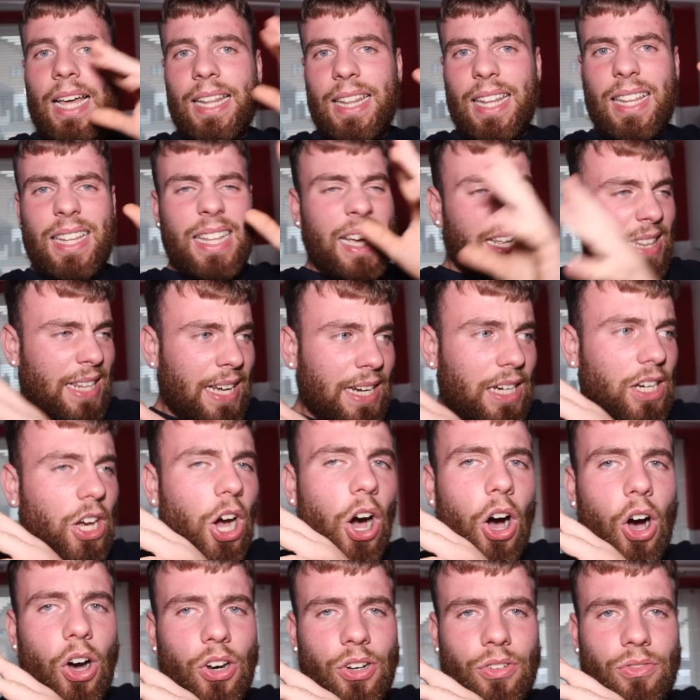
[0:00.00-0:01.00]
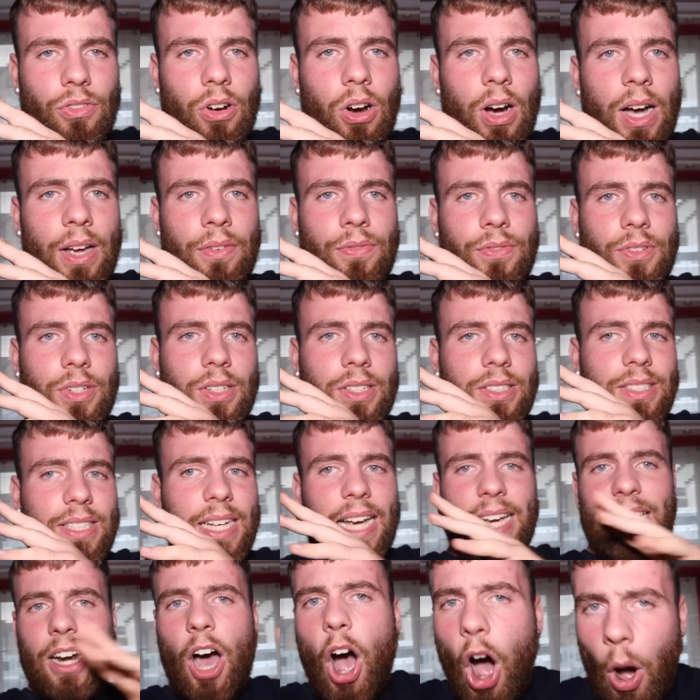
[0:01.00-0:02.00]
and that card arrived
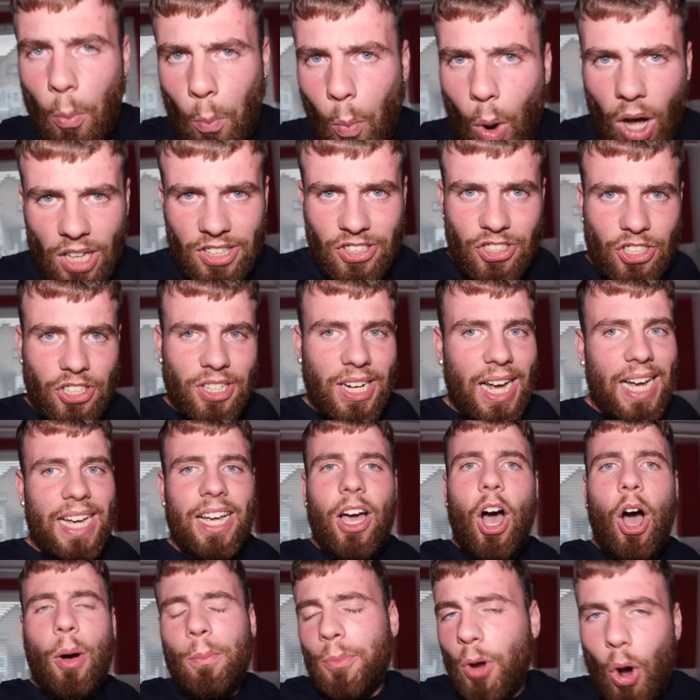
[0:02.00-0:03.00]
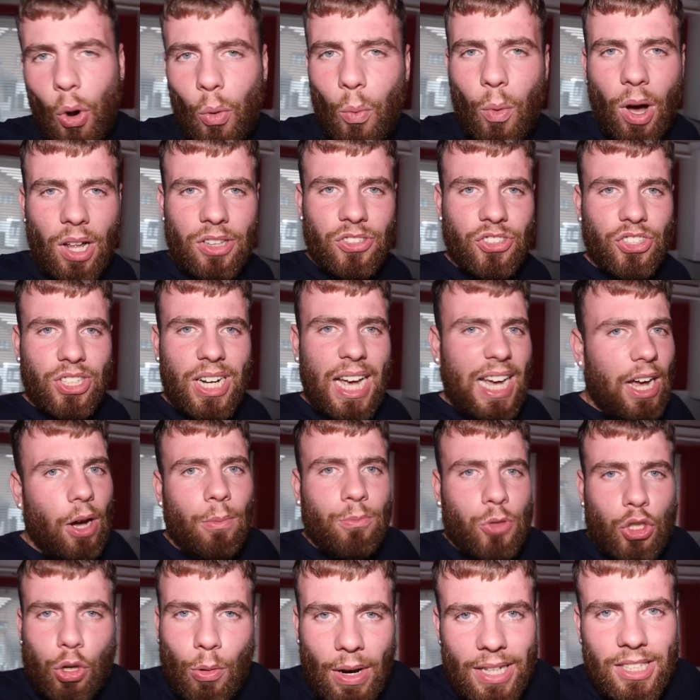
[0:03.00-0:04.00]
saying I'm one today. I'm not one today.
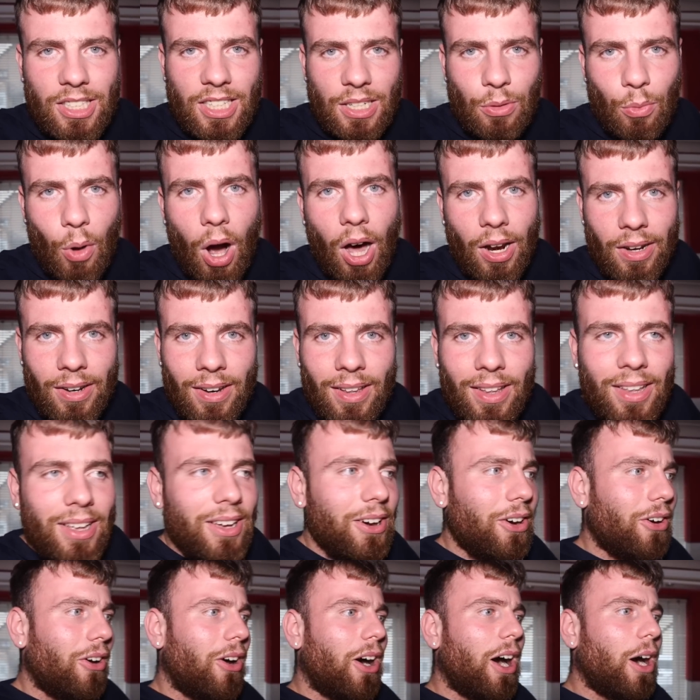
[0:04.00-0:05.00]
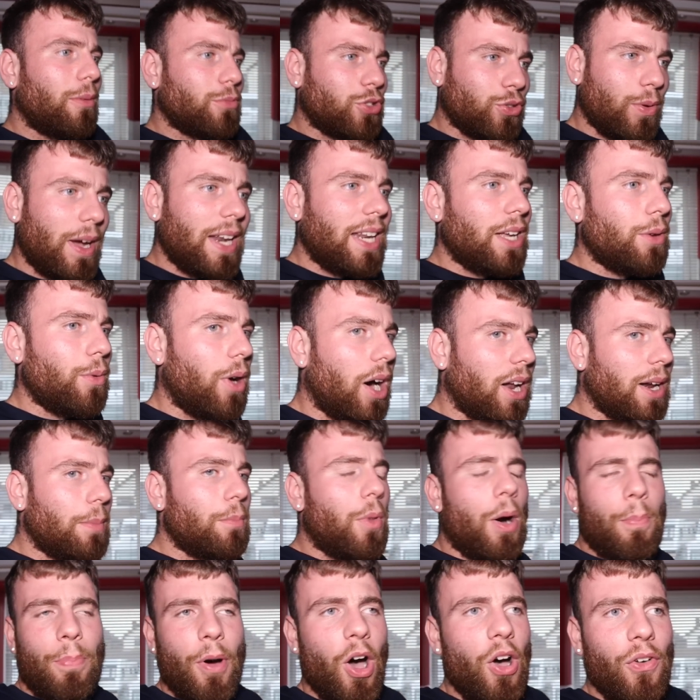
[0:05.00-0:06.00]
I'm 21. Alright, I'm 21.
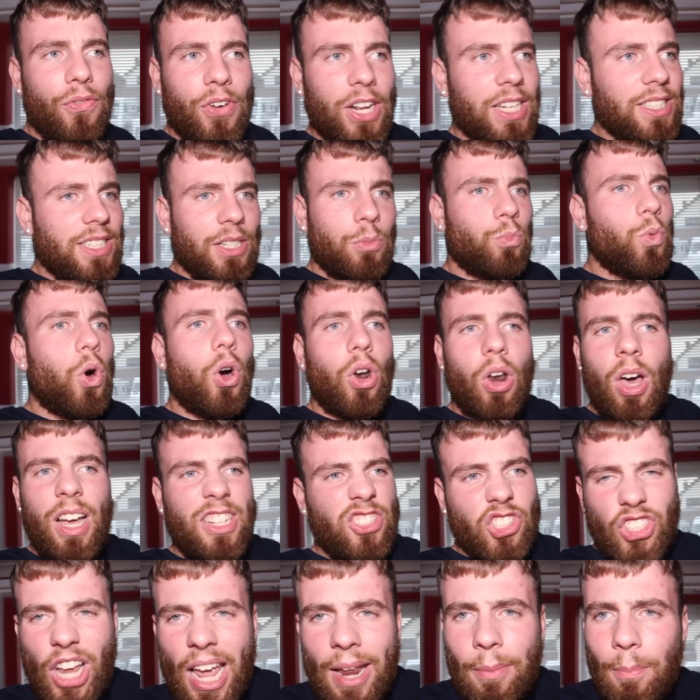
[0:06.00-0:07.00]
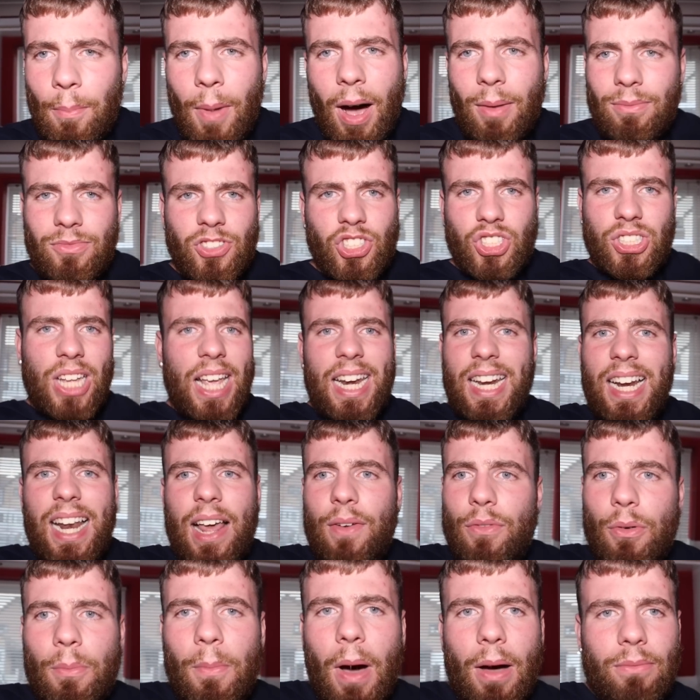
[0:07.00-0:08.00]
My birthday's in what, like 10 months, 10,
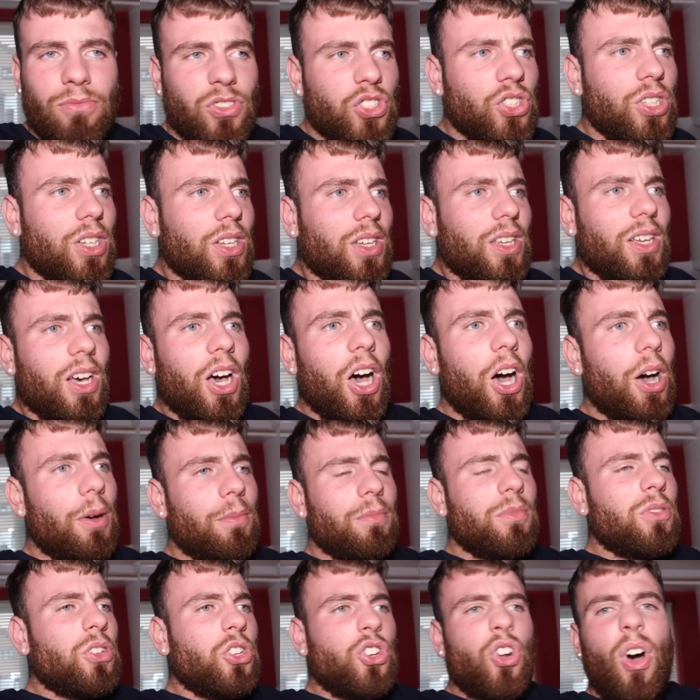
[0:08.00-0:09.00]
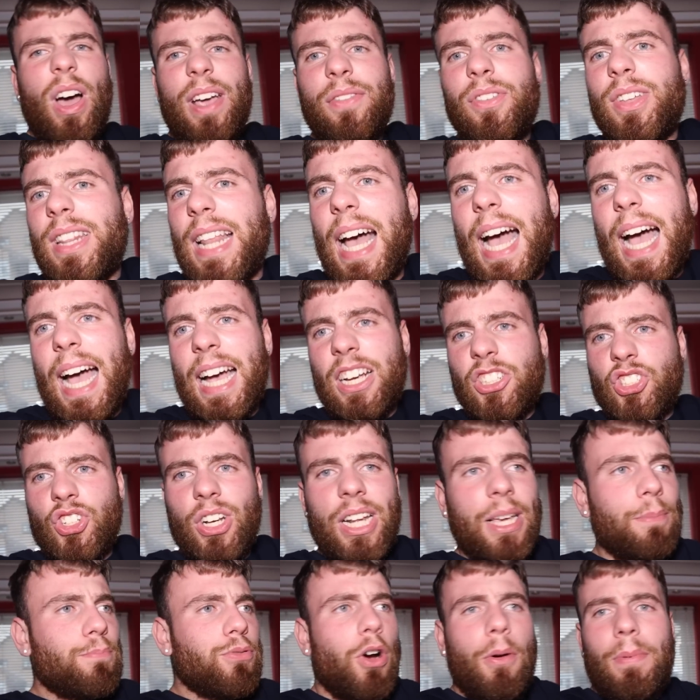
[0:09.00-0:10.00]
11 months? Not even that
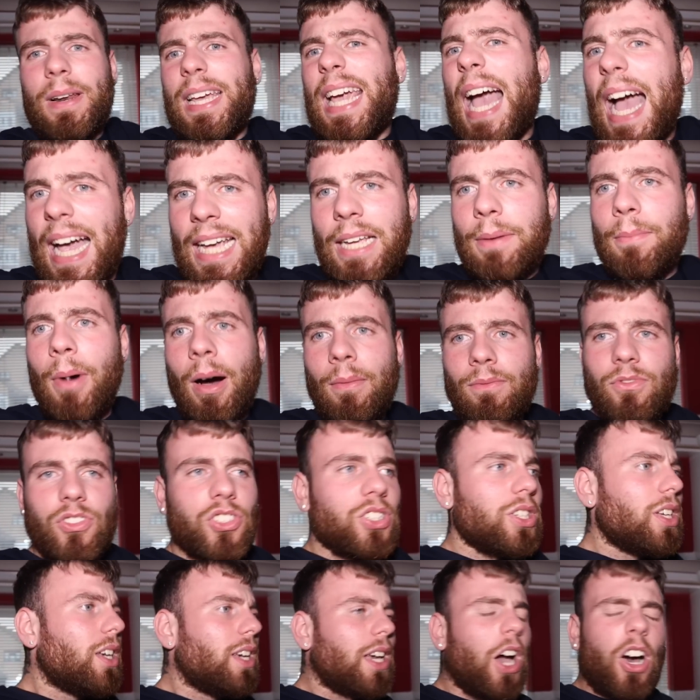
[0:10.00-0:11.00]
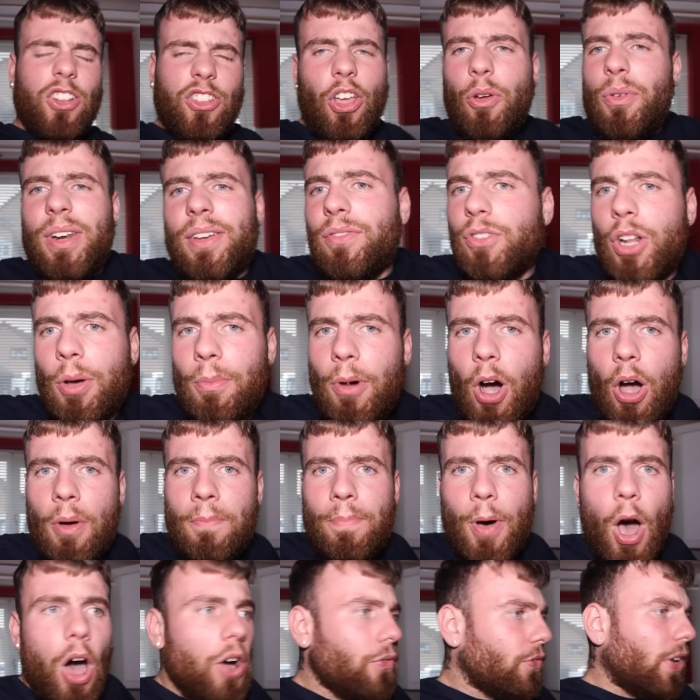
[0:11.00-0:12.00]
actually, probably 8 months. I don't even know my
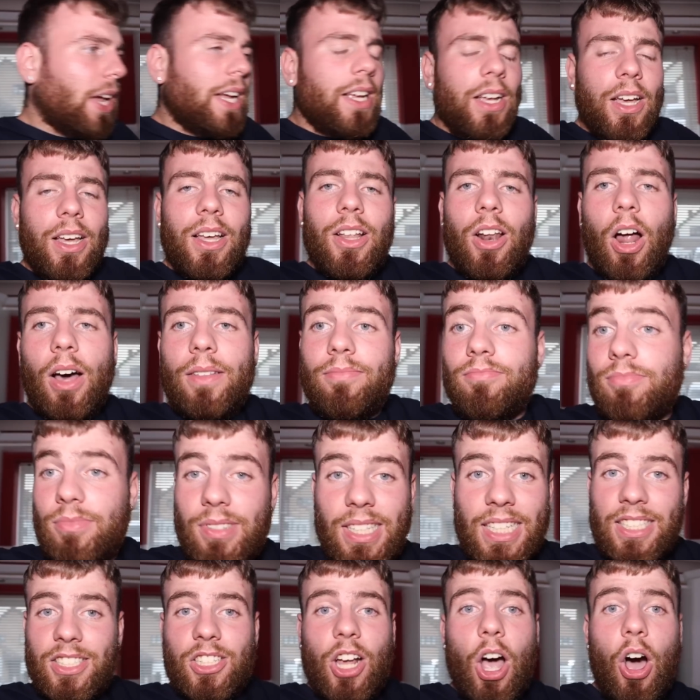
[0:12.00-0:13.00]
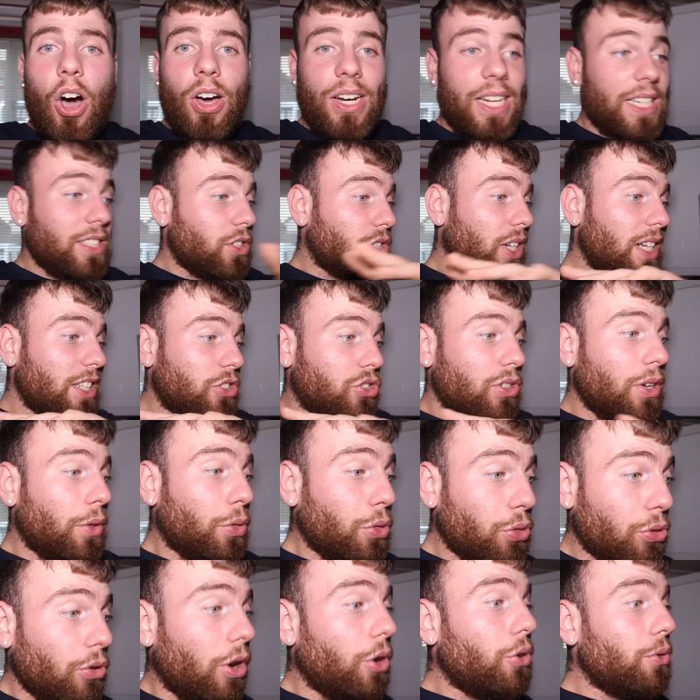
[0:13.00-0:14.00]
own birthday. Like, this card has literally
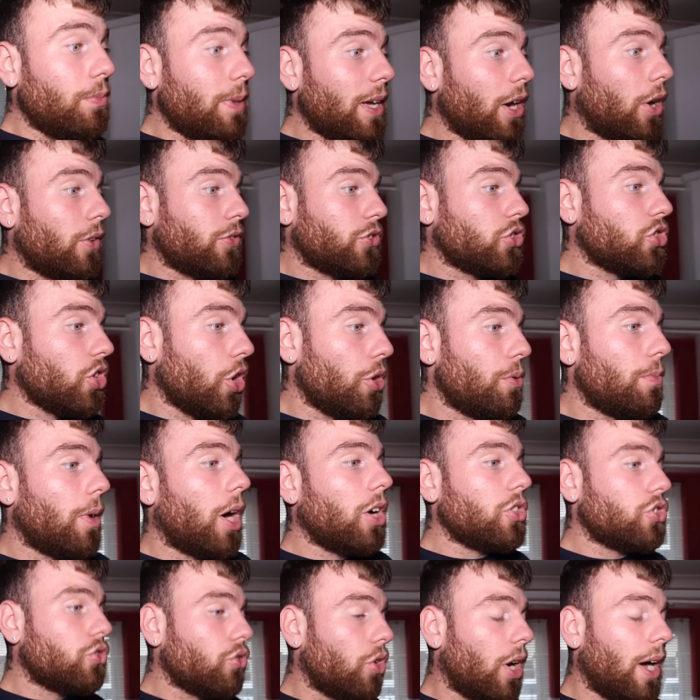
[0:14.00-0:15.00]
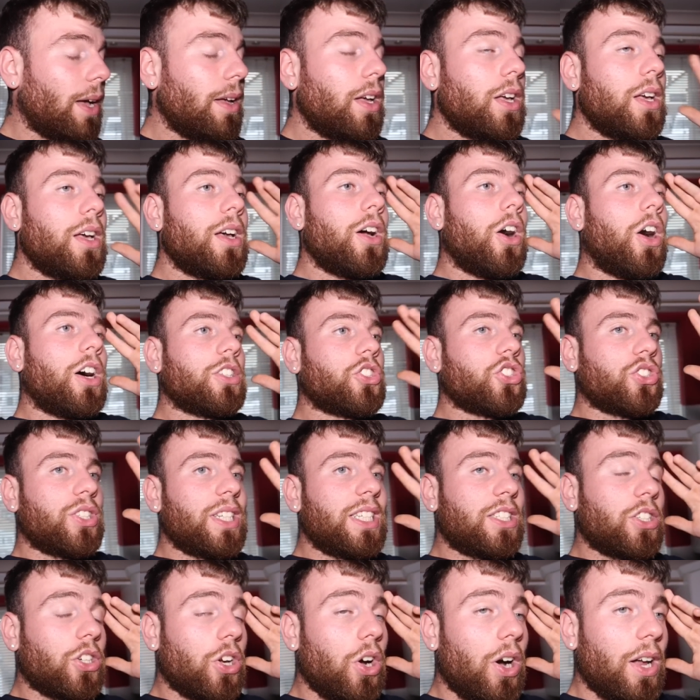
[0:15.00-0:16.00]
thrown me off so much, right? I just
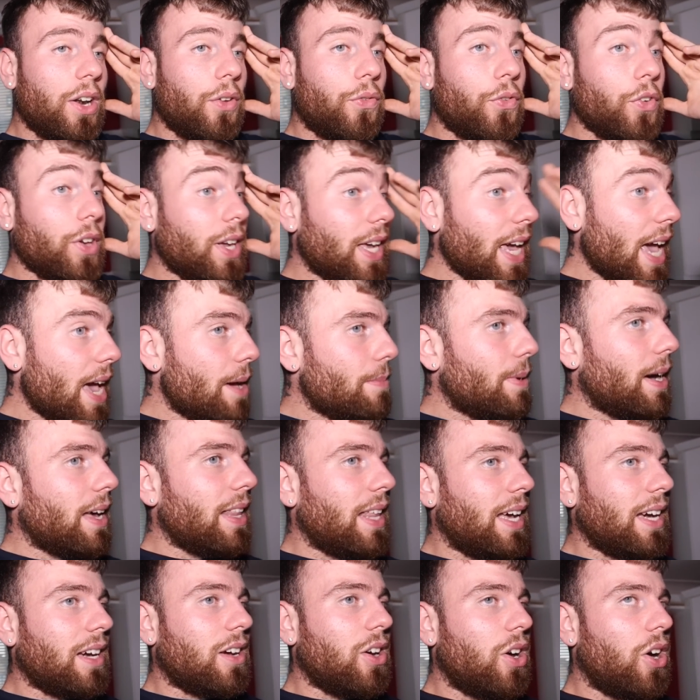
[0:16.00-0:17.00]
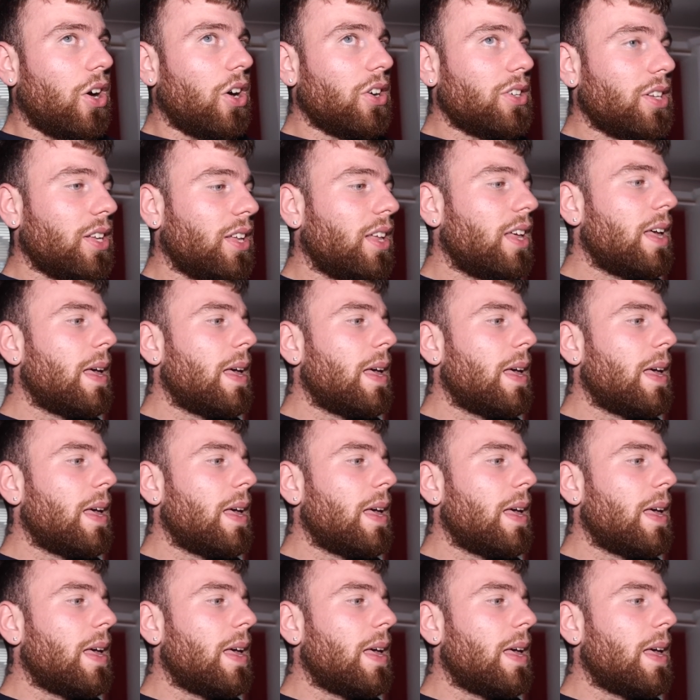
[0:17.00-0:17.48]
need to kind of forget about that card.